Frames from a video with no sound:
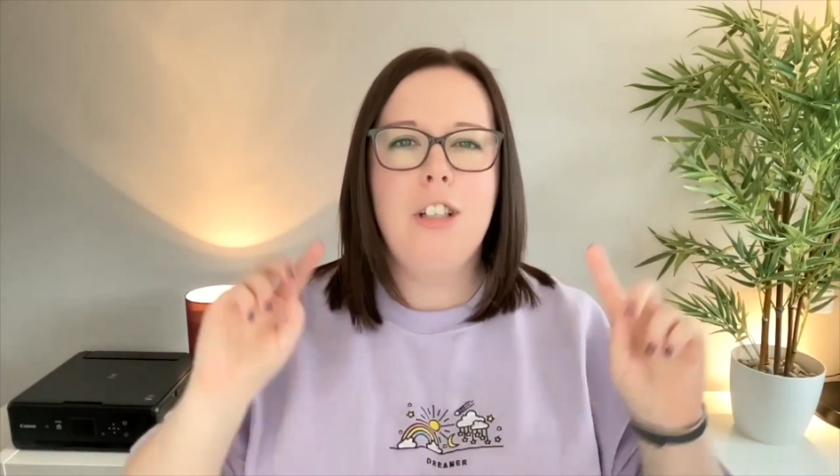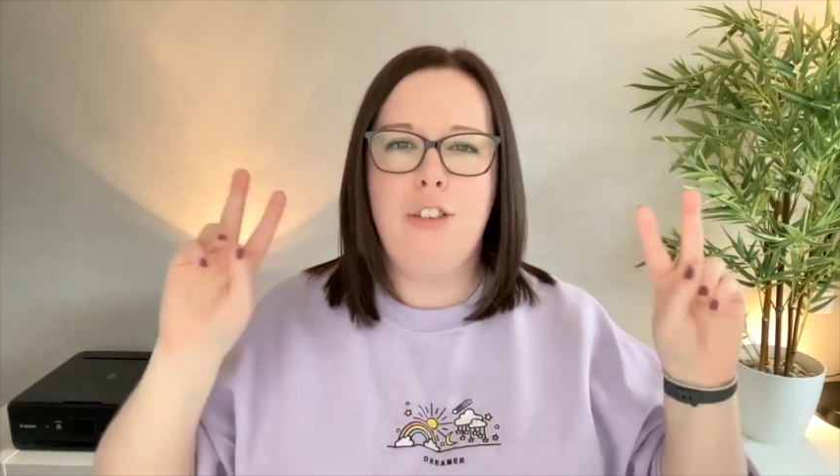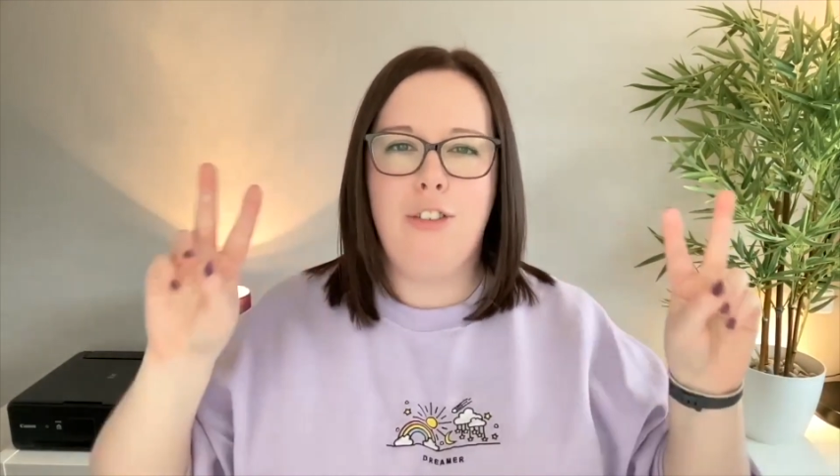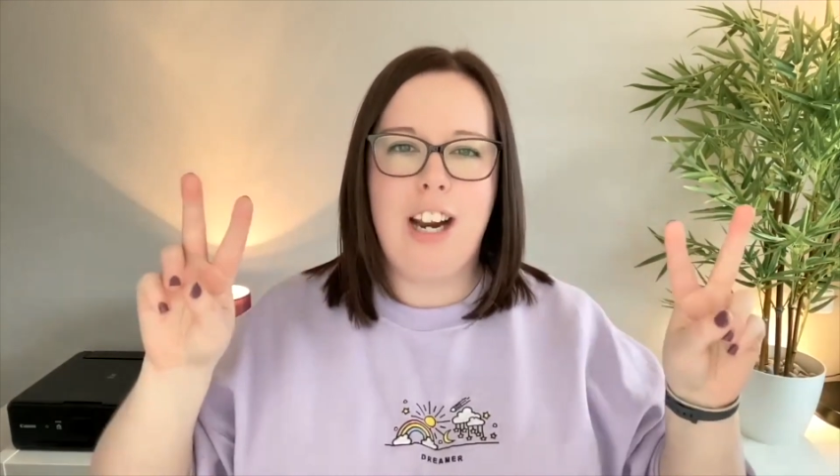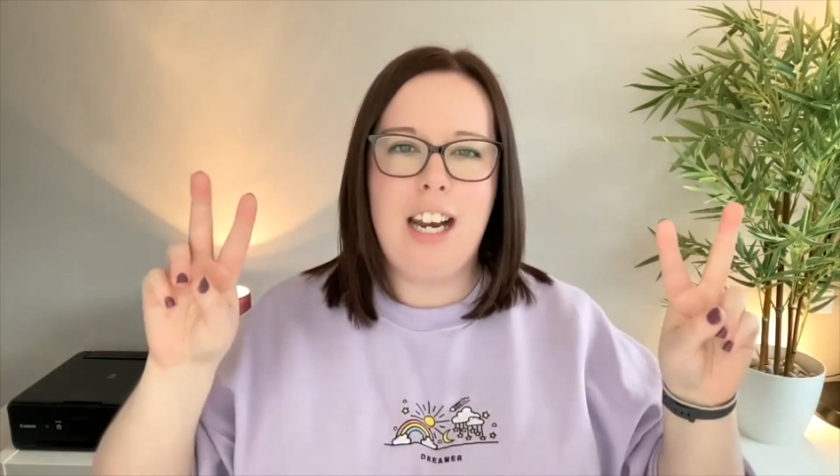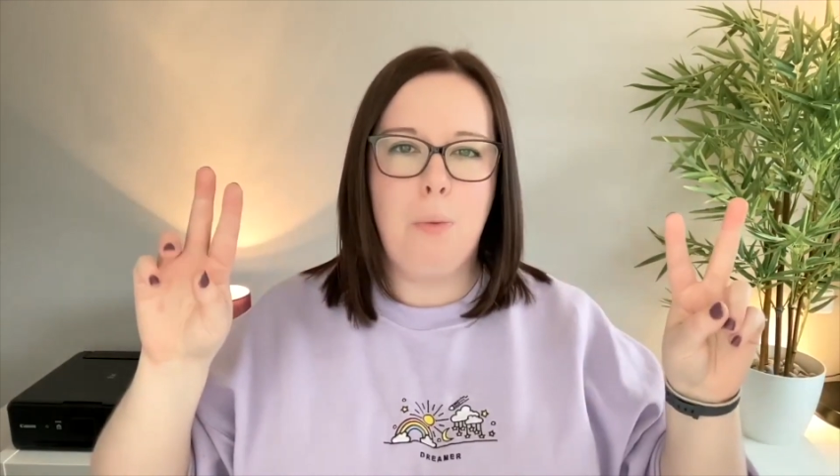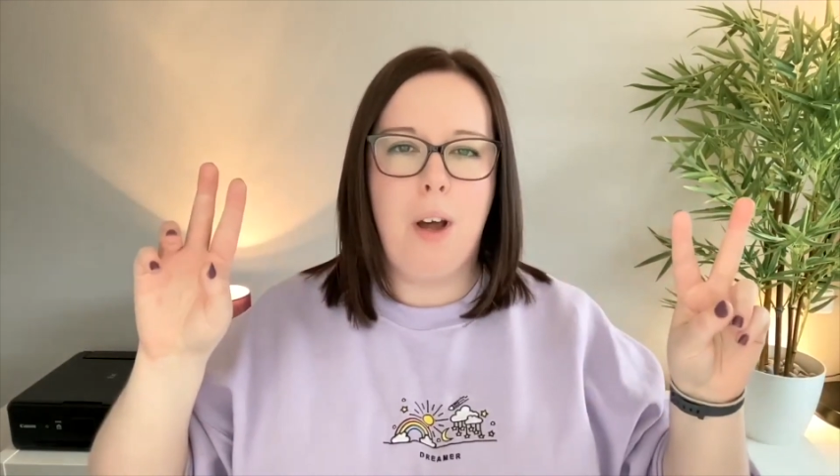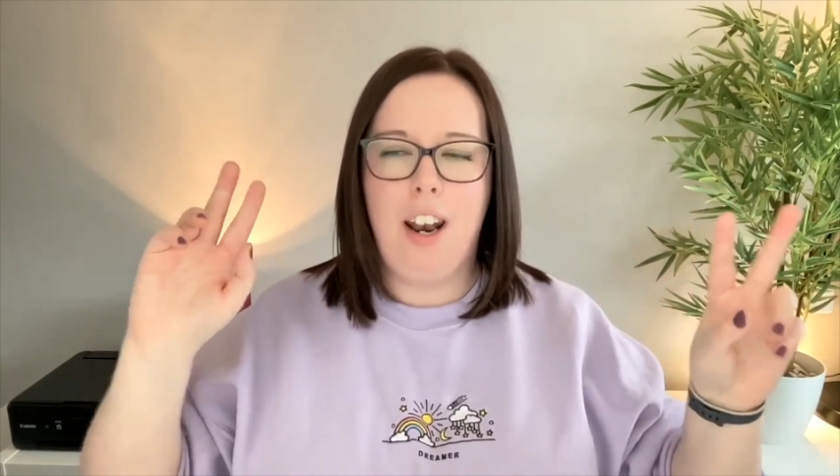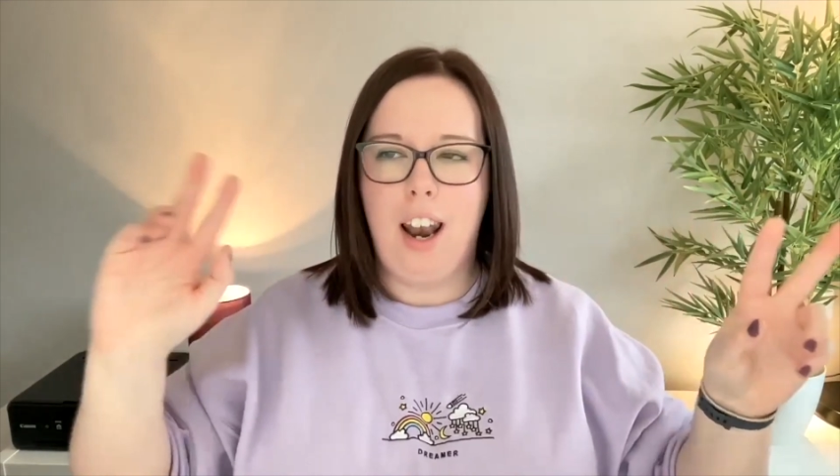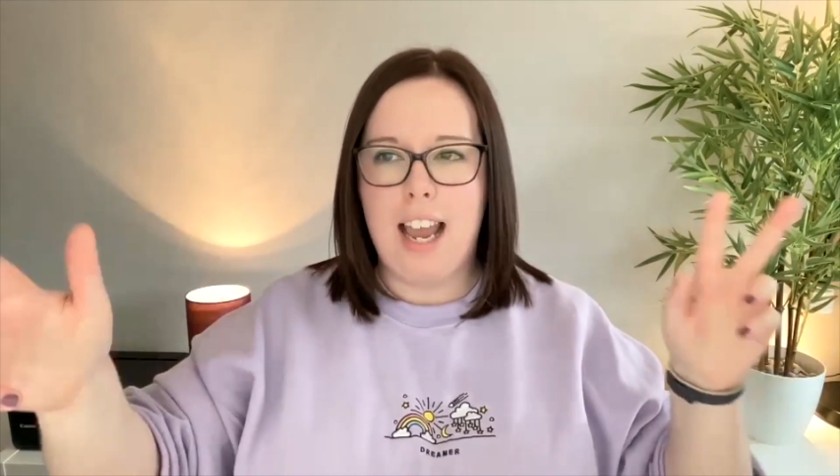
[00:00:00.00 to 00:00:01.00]
You really
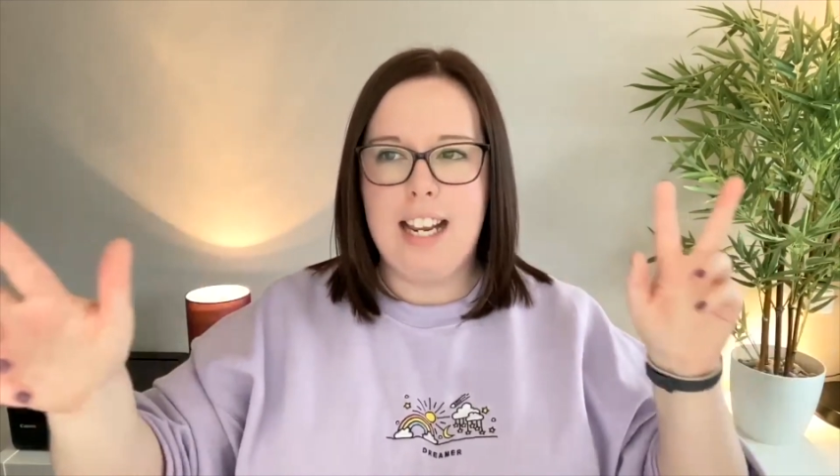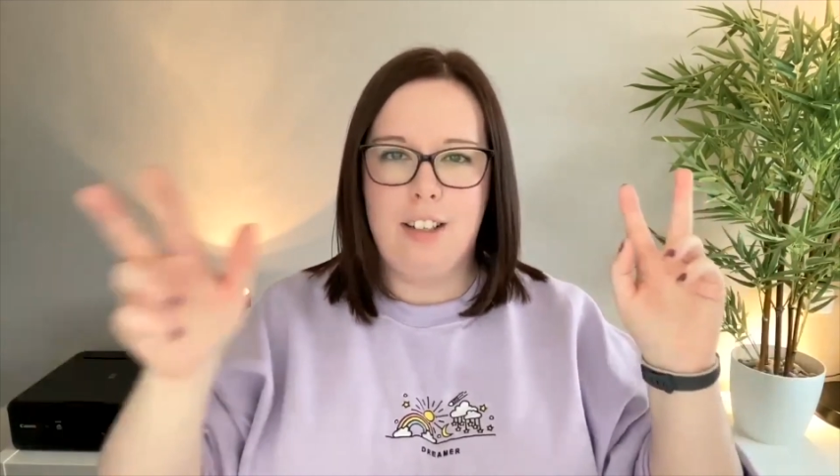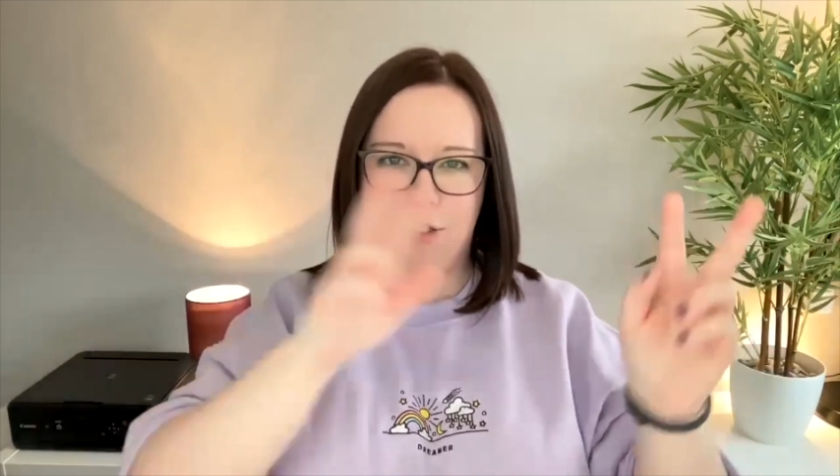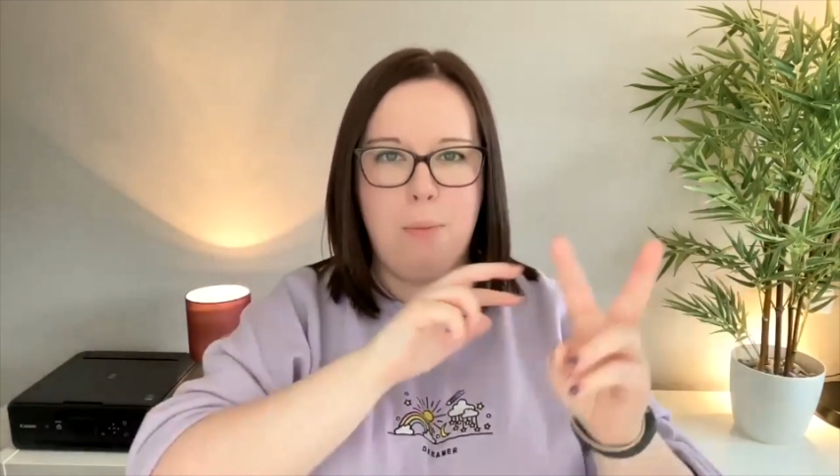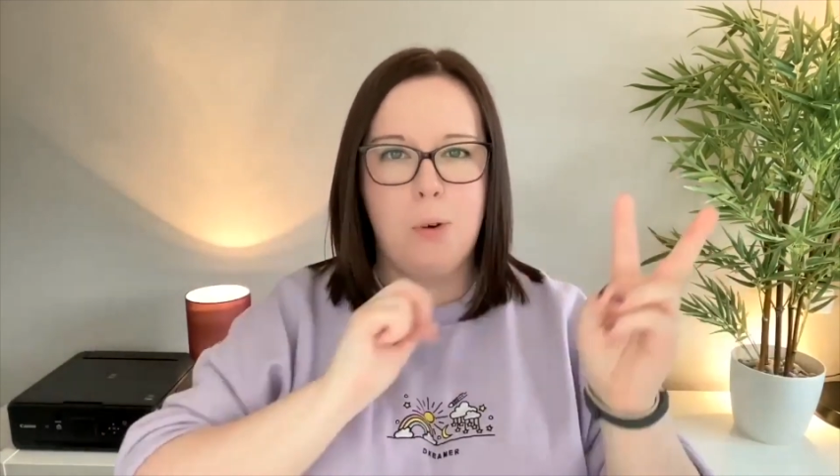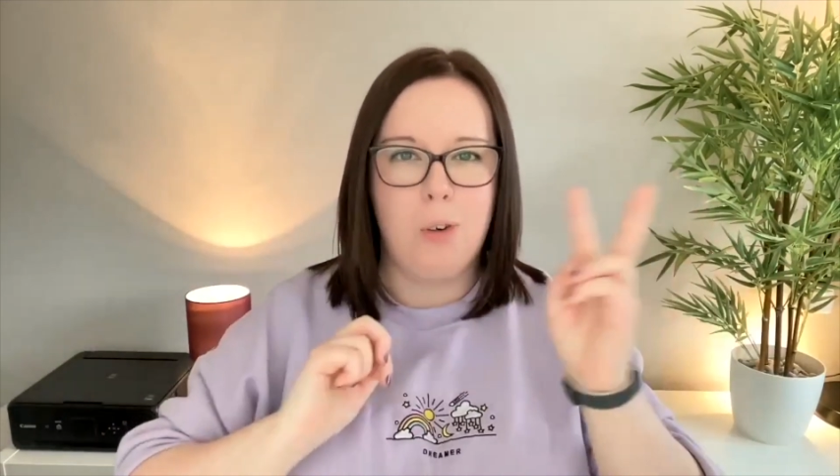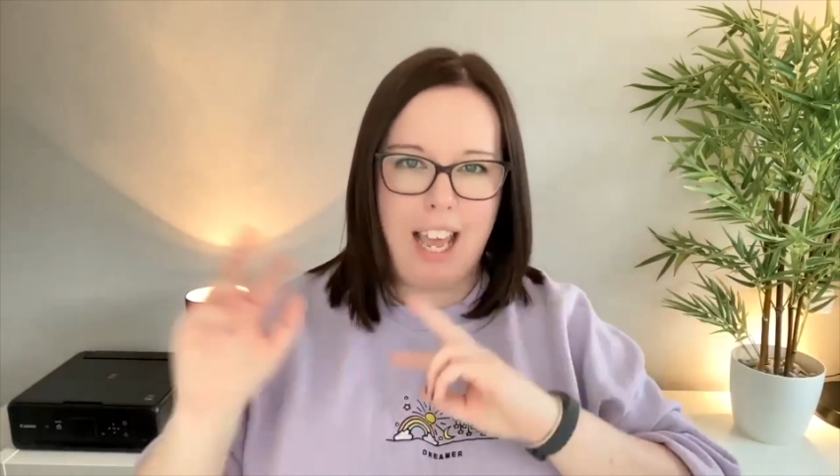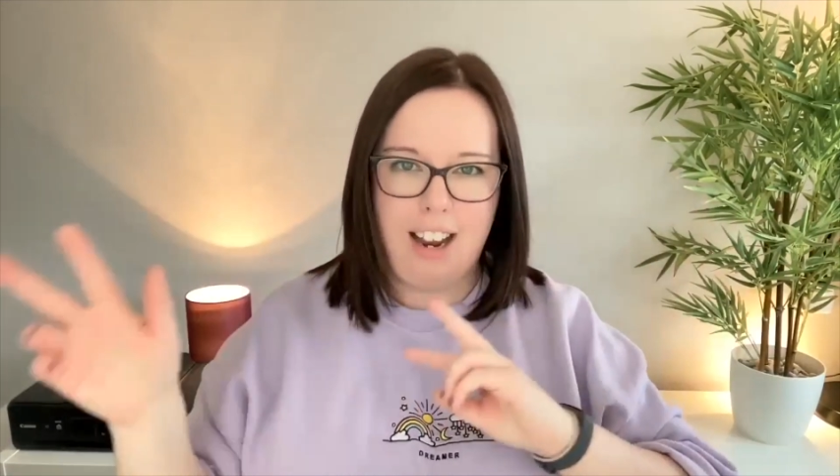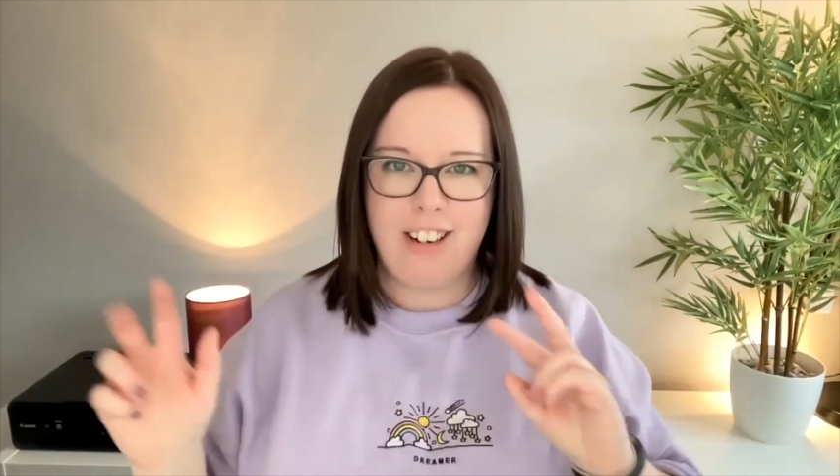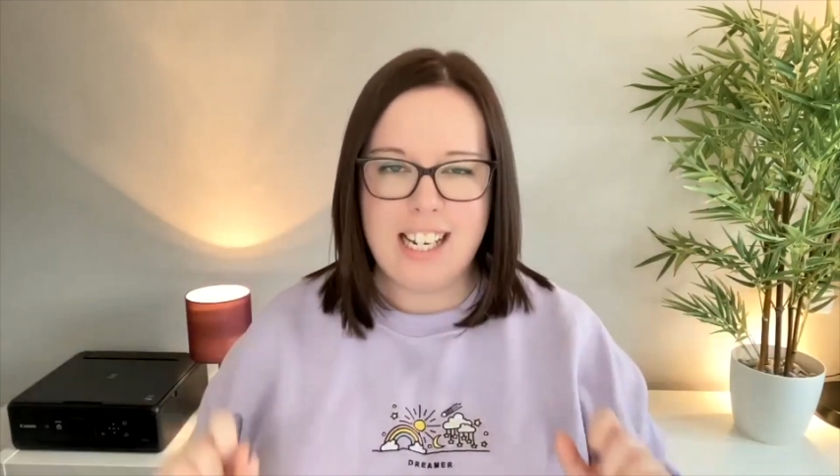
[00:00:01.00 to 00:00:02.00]
want light from all
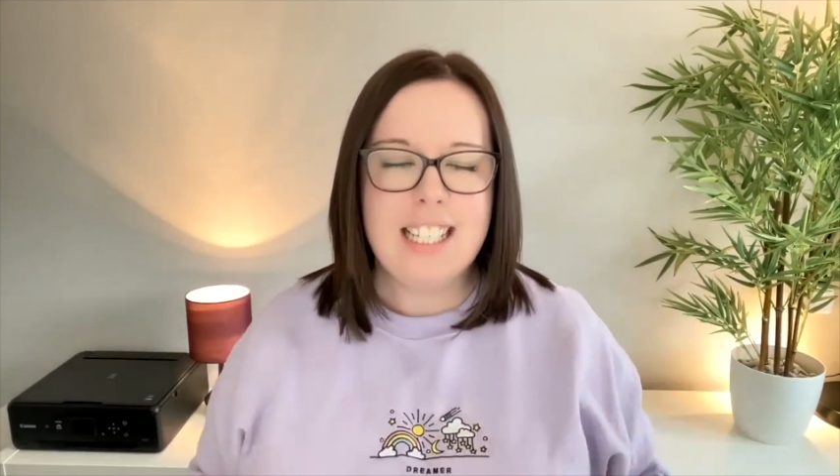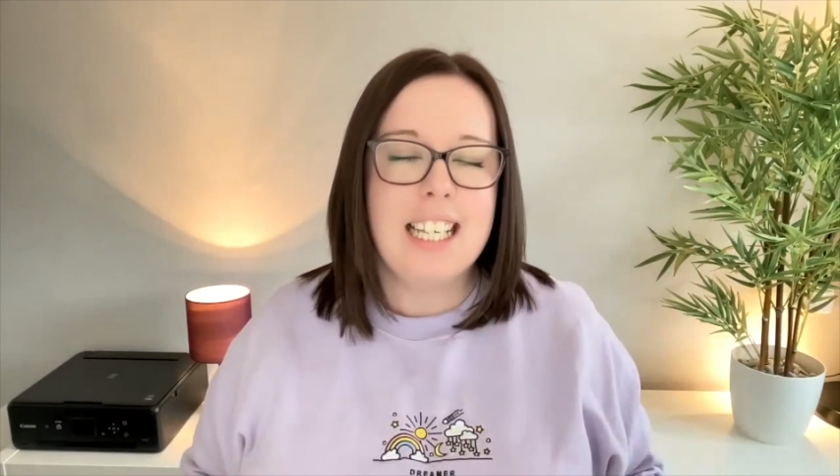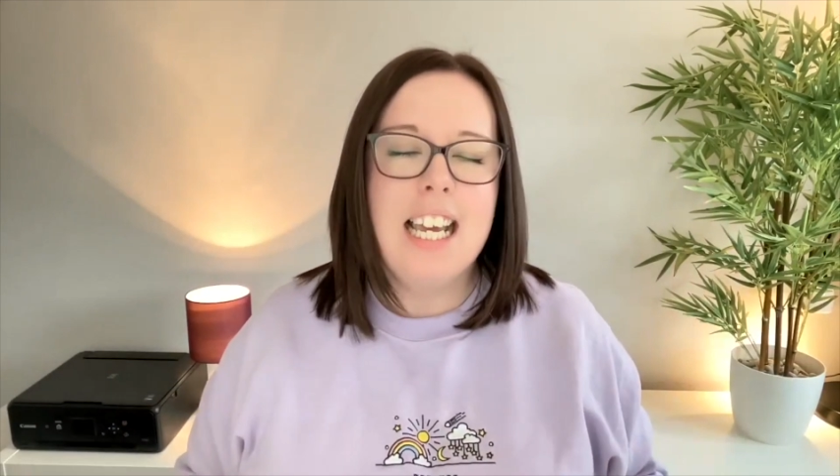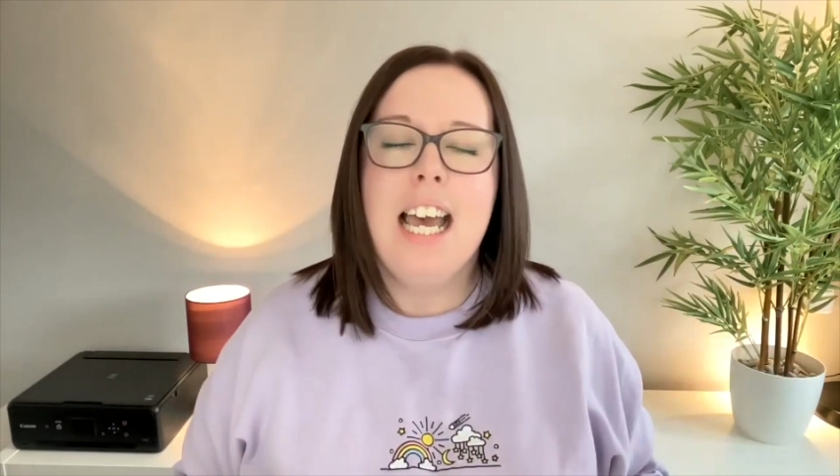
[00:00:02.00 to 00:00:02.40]
areas.